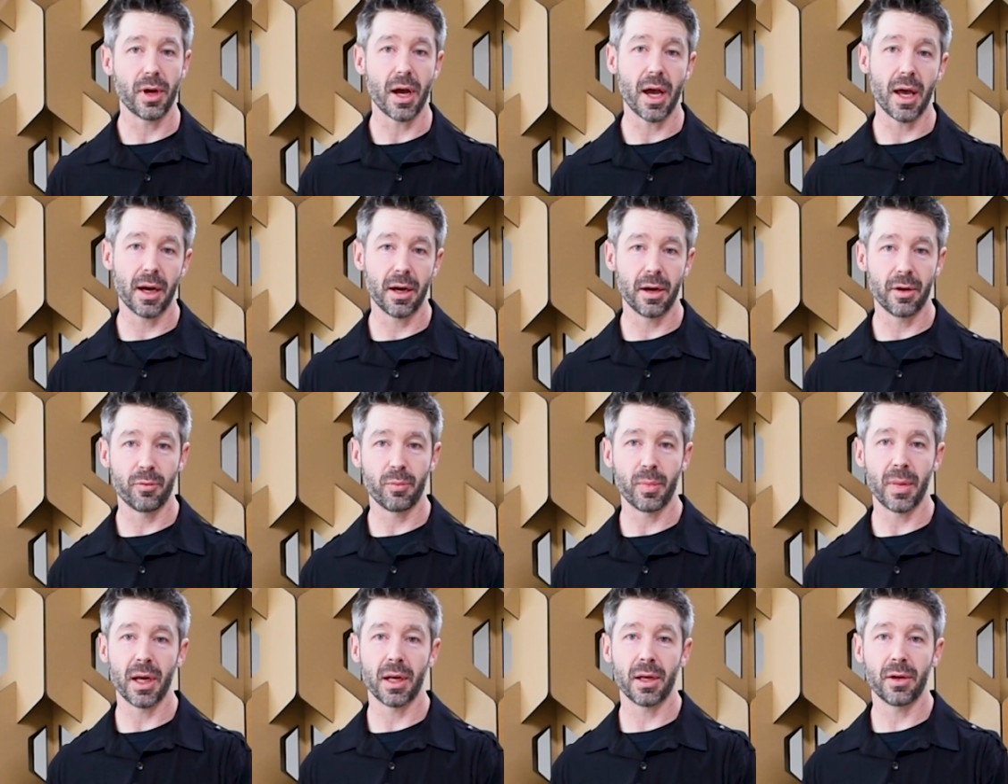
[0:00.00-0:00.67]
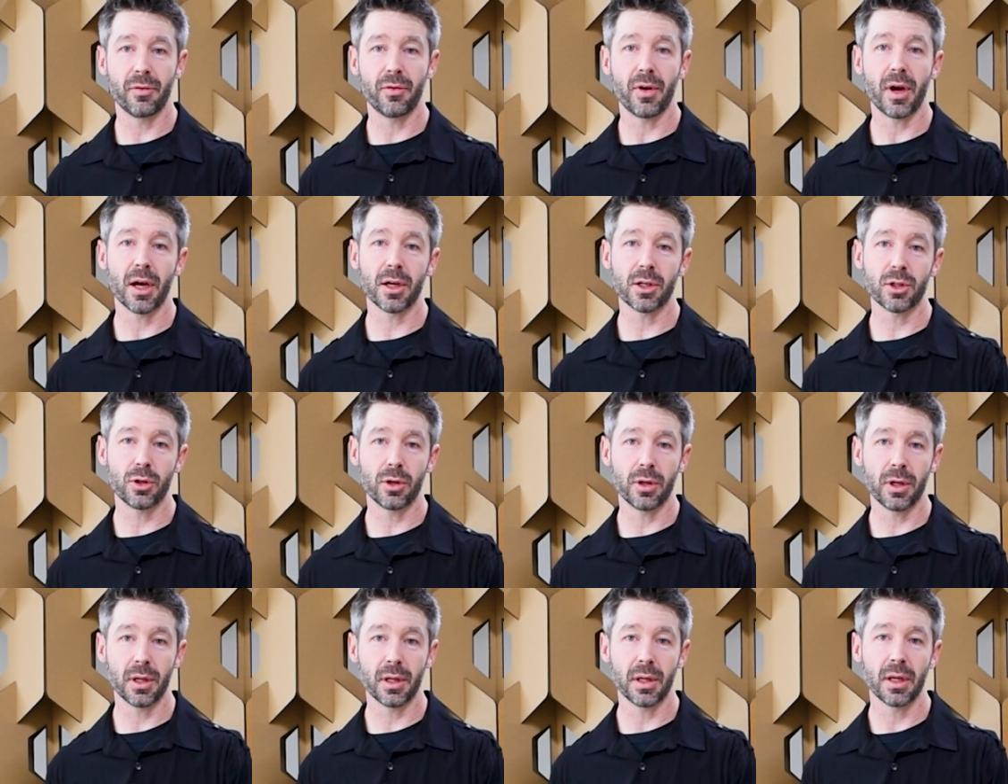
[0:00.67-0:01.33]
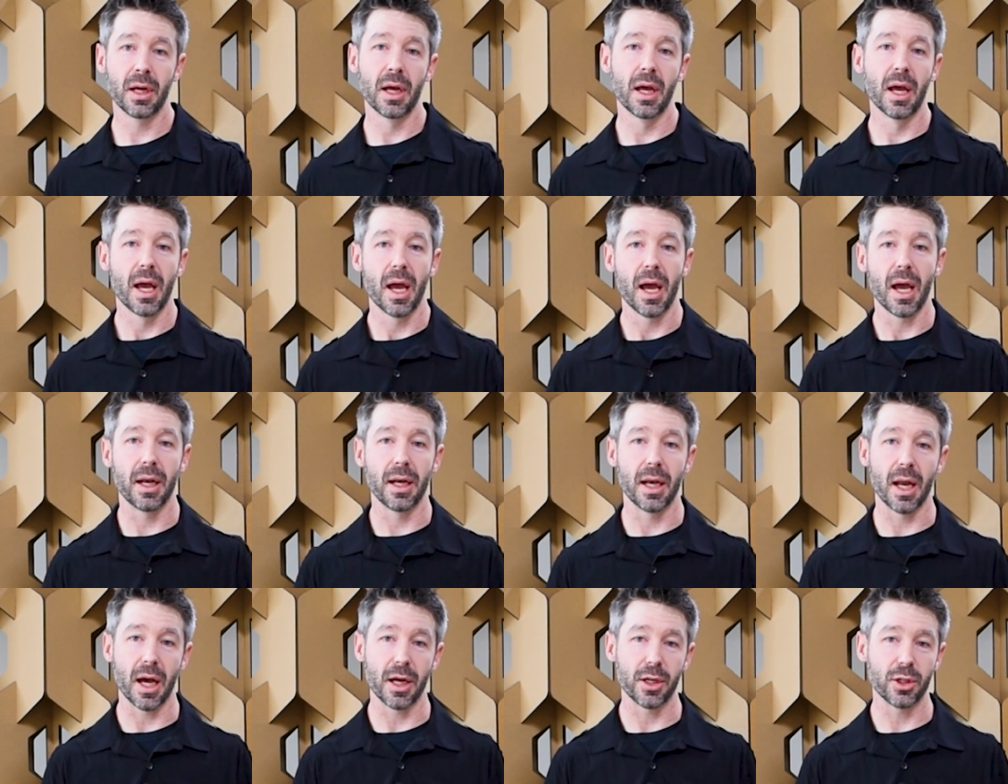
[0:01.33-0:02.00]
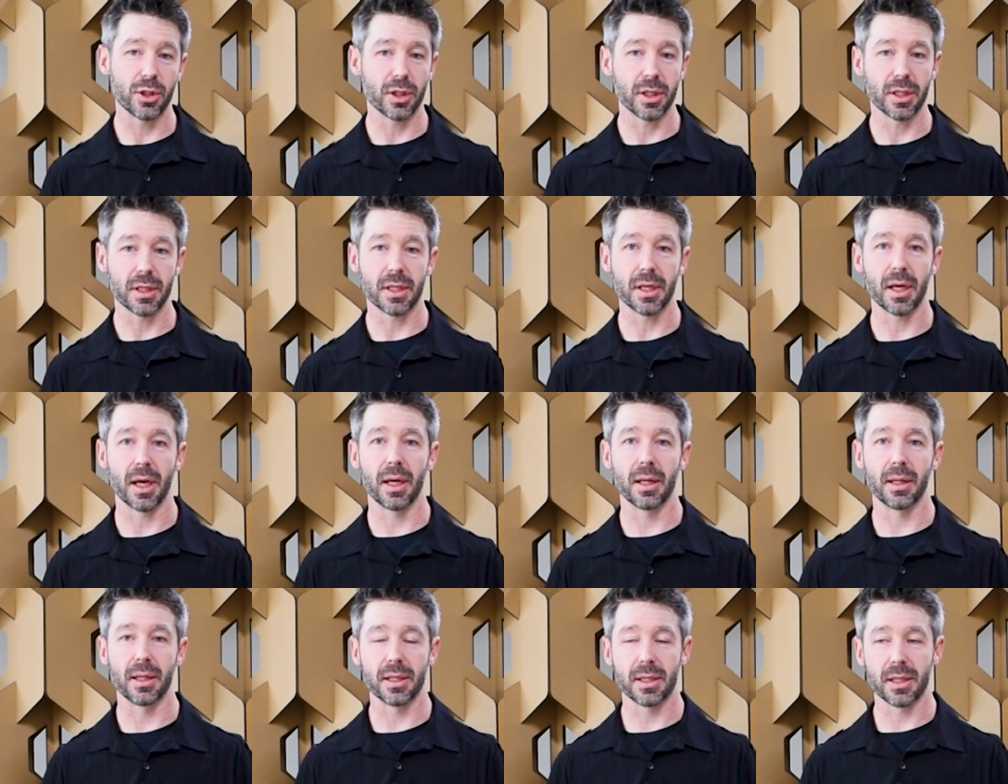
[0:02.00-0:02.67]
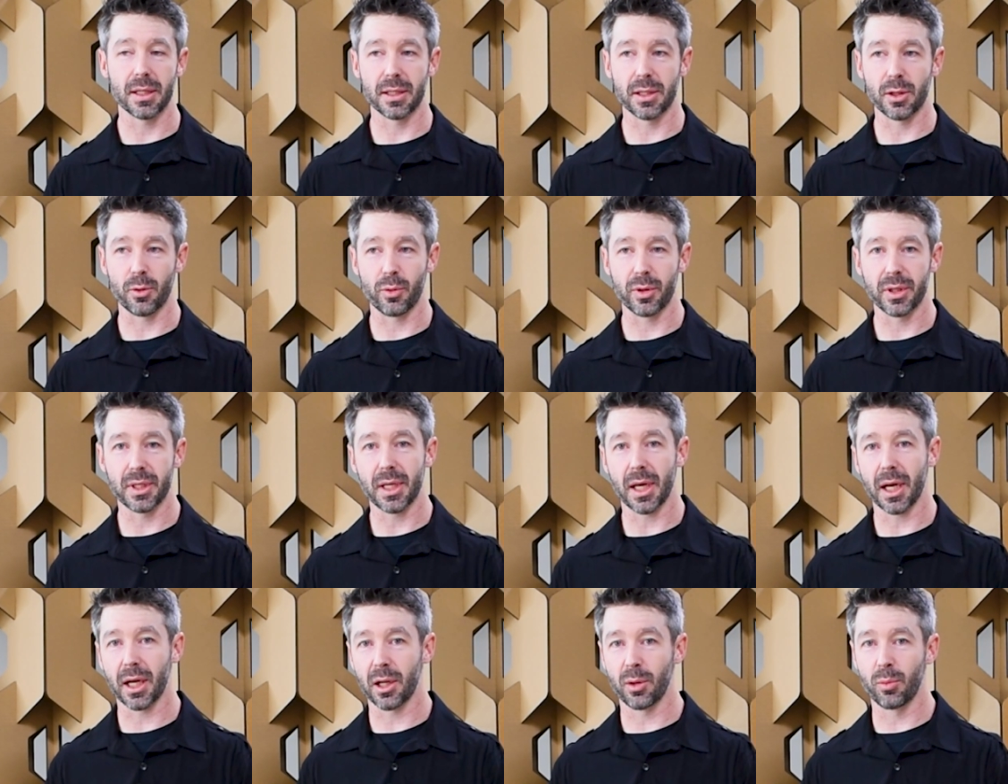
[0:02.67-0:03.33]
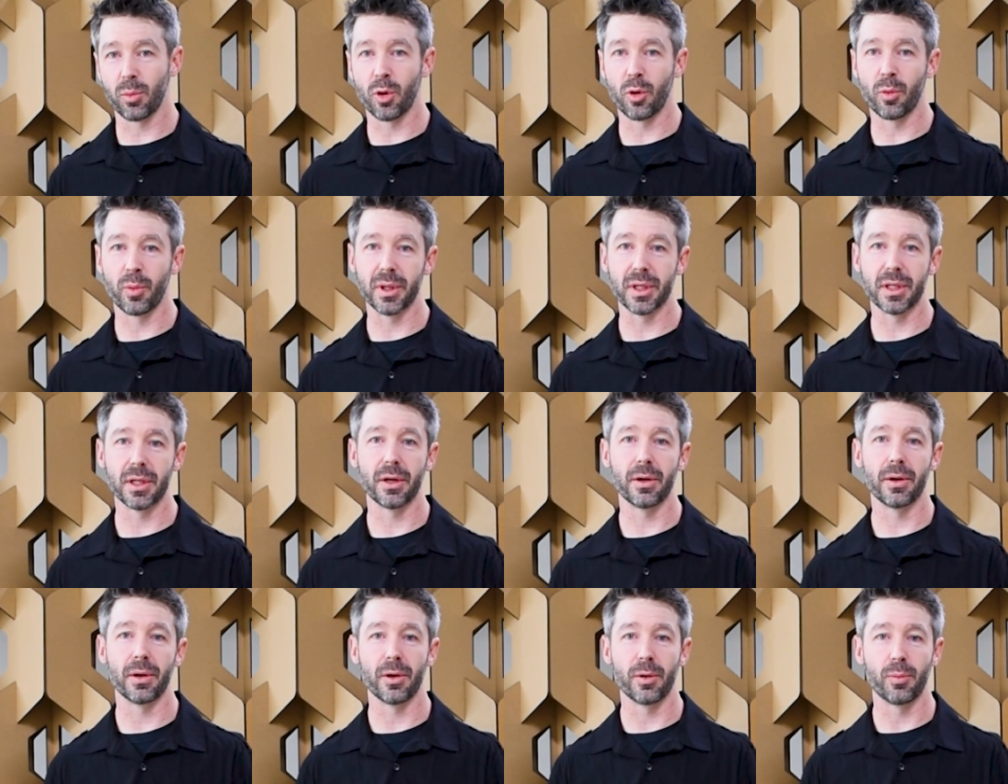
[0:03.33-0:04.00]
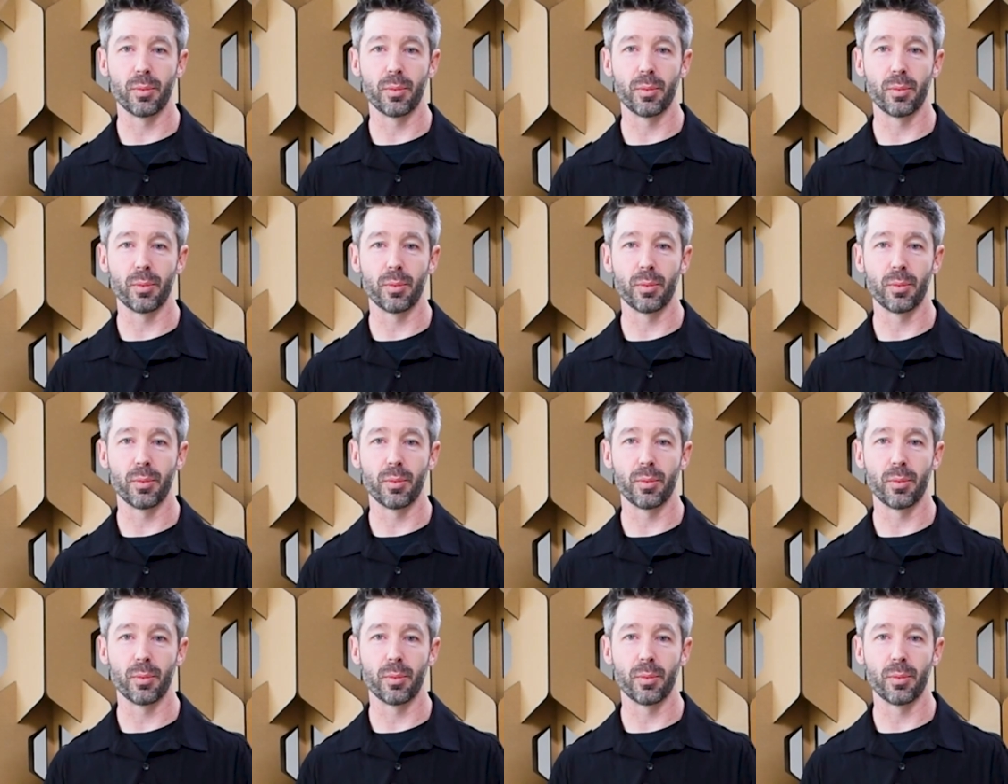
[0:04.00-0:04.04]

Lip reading: additive manufacturing and not just say this is a recyclable material,